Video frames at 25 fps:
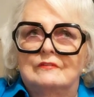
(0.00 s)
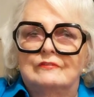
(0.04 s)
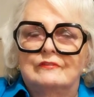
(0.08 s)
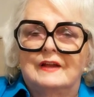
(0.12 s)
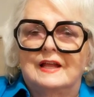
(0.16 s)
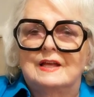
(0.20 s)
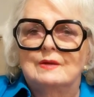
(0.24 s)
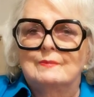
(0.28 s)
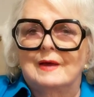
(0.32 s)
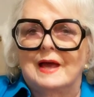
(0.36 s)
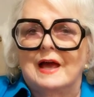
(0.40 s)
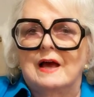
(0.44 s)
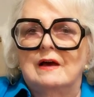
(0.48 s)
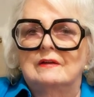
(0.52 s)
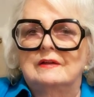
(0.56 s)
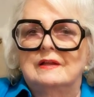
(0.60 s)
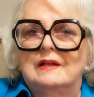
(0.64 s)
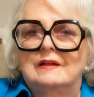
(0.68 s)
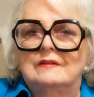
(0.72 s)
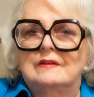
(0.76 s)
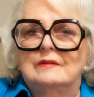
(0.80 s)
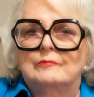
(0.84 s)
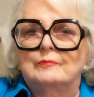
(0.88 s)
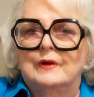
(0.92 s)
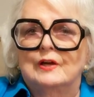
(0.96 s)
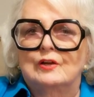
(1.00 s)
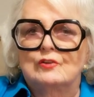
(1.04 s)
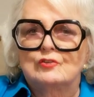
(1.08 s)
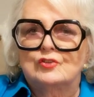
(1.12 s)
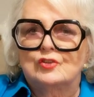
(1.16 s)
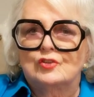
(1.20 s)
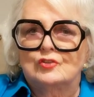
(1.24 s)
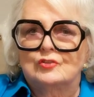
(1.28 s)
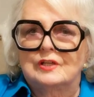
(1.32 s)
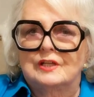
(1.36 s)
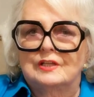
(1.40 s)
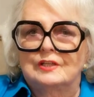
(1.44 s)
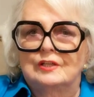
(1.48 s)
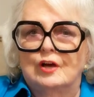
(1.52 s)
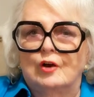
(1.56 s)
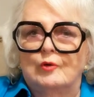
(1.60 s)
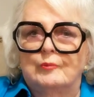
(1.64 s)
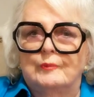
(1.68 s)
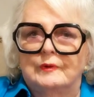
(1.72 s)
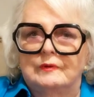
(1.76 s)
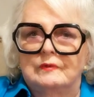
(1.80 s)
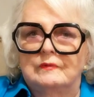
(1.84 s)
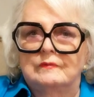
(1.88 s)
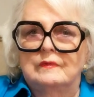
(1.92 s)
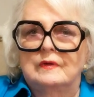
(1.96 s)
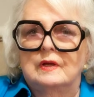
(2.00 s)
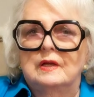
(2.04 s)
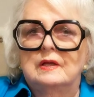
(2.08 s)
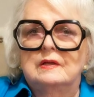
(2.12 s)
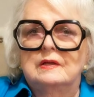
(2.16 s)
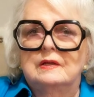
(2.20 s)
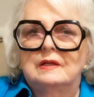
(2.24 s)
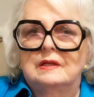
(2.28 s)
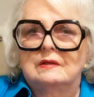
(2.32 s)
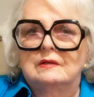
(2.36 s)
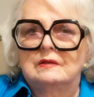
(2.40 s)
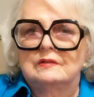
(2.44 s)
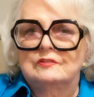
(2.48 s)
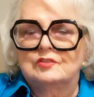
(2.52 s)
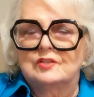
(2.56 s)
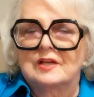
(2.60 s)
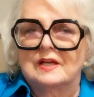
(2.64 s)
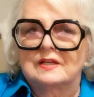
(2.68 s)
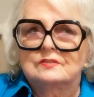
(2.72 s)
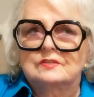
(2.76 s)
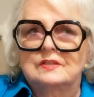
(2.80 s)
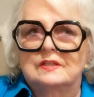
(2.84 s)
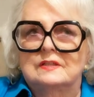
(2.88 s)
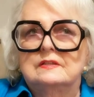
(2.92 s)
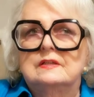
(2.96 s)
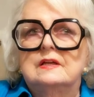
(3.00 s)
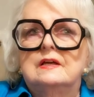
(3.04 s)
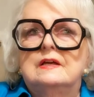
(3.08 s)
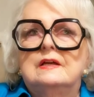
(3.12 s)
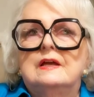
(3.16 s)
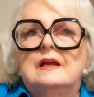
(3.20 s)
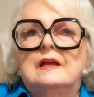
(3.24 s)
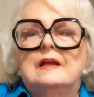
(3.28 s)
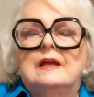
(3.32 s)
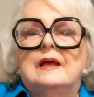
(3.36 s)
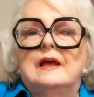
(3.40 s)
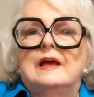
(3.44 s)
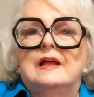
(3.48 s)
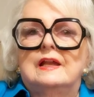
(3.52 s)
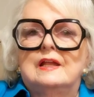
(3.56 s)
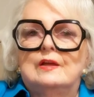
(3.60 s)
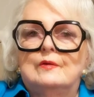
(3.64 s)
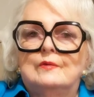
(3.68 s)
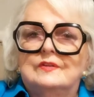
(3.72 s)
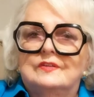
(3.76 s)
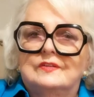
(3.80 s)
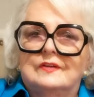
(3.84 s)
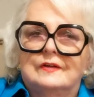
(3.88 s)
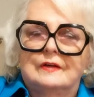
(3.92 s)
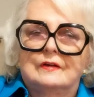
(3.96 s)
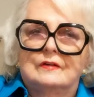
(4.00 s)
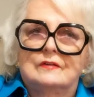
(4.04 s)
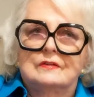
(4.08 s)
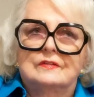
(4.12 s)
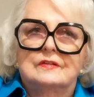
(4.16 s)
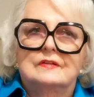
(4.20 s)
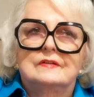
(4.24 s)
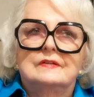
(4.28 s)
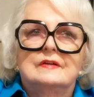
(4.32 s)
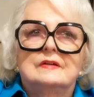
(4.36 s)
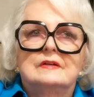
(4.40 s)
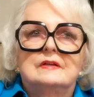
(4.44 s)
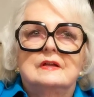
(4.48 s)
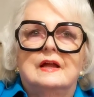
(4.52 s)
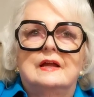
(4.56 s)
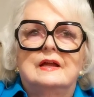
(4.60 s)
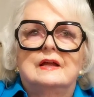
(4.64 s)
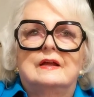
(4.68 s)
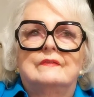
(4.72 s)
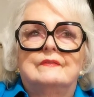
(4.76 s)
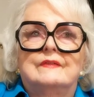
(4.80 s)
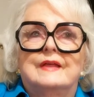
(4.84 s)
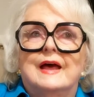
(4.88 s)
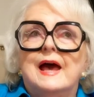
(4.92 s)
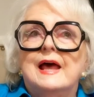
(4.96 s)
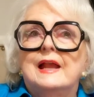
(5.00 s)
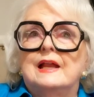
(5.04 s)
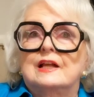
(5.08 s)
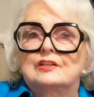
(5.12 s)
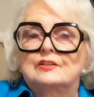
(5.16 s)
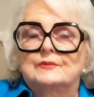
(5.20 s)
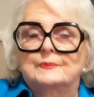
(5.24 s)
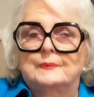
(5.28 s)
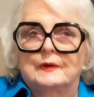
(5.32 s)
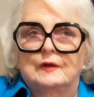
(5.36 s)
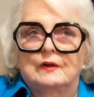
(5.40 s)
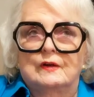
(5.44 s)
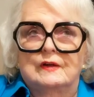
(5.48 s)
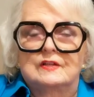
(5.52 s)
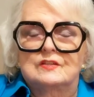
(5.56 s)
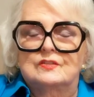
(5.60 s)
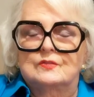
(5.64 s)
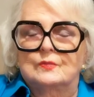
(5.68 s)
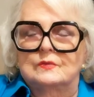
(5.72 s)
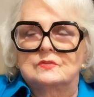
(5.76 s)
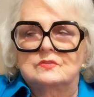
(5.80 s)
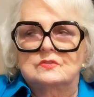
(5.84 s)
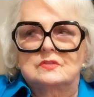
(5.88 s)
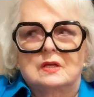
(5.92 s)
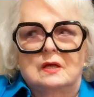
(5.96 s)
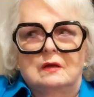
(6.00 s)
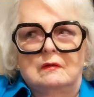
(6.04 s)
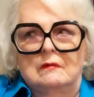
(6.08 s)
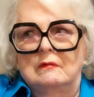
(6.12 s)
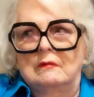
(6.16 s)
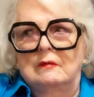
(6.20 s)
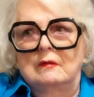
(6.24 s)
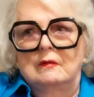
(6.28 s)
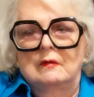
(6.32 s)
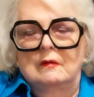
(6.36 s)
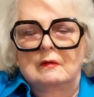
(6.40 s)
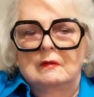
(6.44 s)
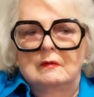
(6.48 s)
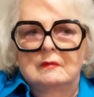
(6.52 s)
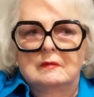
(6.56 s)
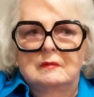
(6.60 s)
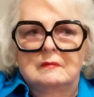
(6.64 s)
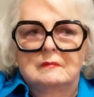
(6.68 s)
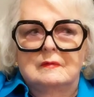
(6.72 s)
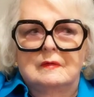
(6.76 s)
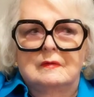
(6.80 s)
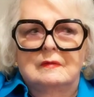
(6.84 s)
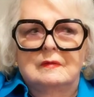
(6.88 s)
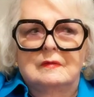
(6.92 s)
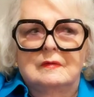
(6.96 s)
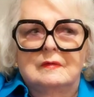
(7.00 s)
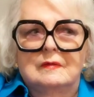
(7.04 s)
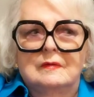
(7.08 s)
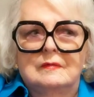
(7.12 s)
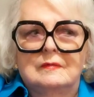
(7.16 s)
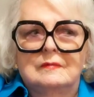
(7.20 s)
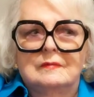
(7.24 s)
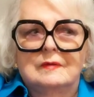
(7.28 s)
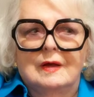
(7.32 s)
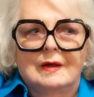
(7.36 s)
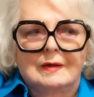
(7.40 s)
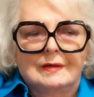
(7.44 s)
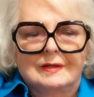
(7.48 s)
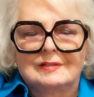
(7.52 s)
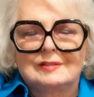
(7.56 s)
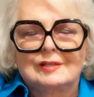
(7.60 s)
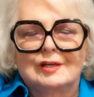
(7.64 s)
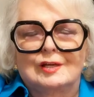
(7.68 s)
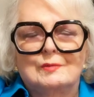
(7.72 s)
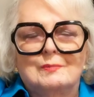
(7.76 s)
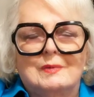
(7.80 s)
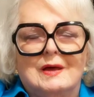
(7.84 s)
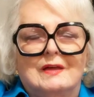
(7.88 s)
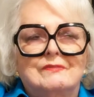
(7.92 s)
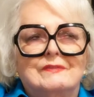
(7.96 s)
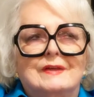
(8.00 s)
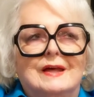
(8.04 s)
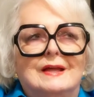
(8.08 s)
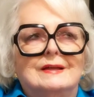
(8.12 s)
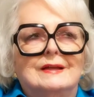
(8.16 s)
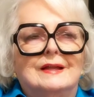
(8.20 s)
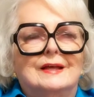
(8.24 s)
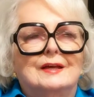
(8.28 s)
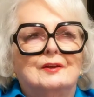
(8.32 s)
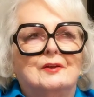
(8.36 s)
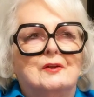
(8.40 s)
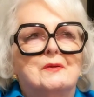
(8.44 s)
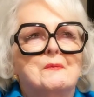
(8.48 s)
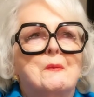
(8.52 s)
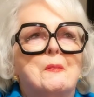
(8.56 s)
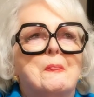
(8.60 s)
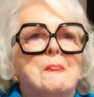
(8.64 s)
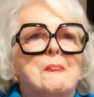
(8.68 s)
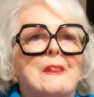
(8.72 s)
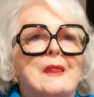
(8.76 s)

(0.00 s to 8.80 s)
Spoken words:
flame out, and the parachute didn't open. Mm. He ejected, and he was killed. And that experience was, I could tell you about that later.